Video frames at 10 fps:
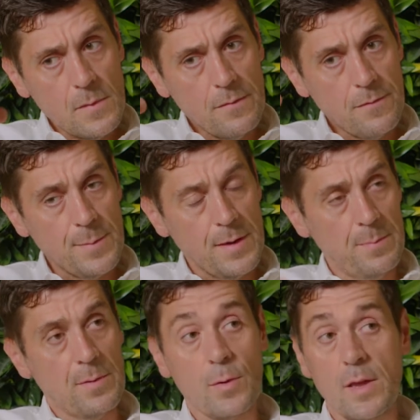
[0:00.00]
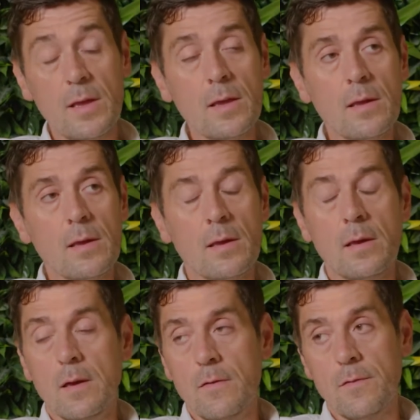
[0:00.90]
from an employee,
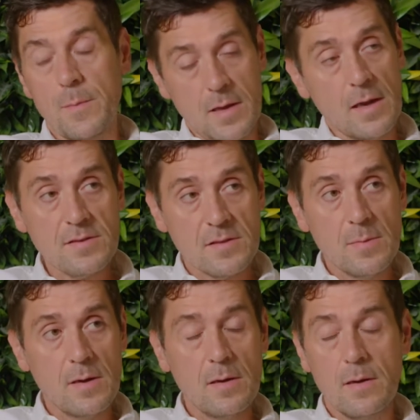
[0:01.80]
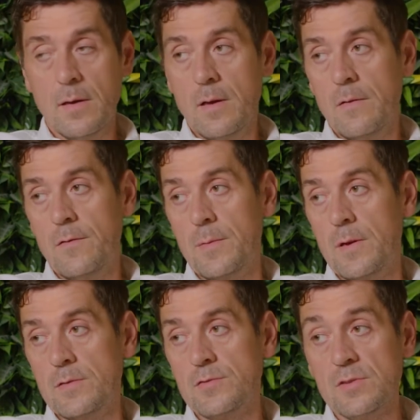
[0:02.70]
from a customer, from
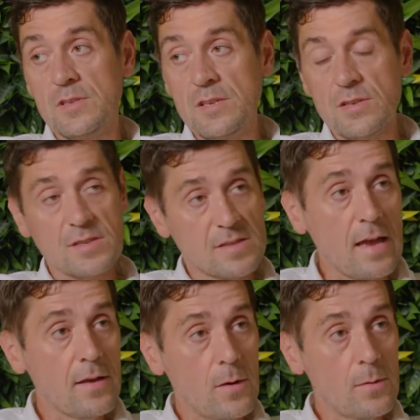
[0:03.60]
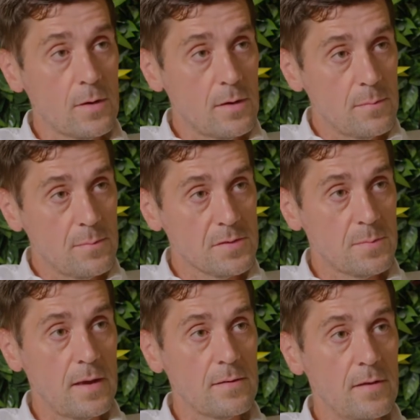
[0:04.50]
a strategic stakeholder
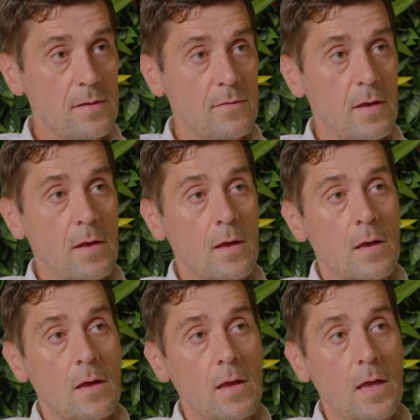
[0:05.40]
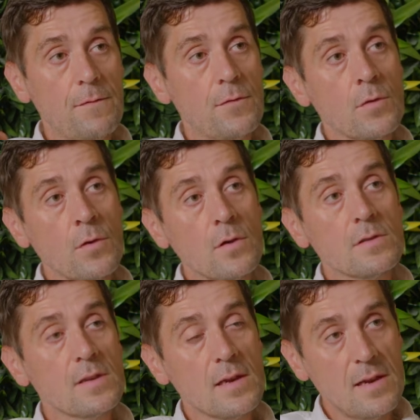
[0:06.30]
perspective, if you're
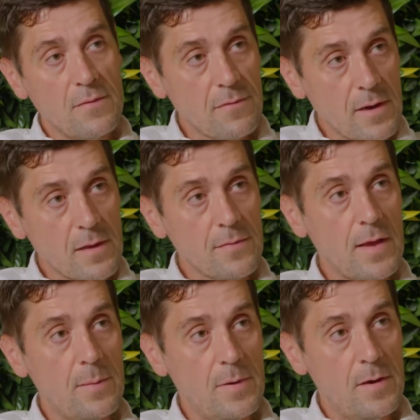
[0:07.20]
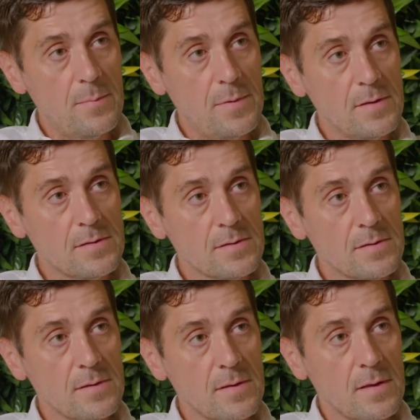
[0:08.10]
not delivering on that purpose,
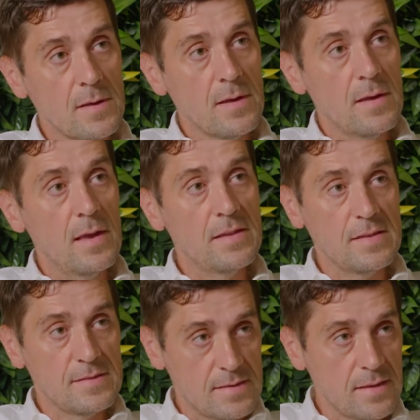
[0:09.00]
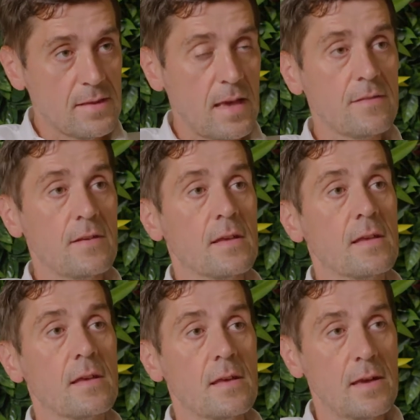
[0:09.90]
it is
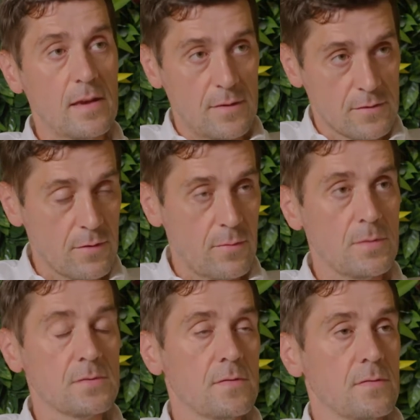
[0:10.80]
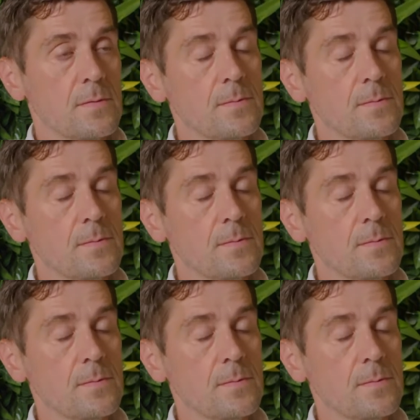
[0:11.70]
synthetic and it is corrosive.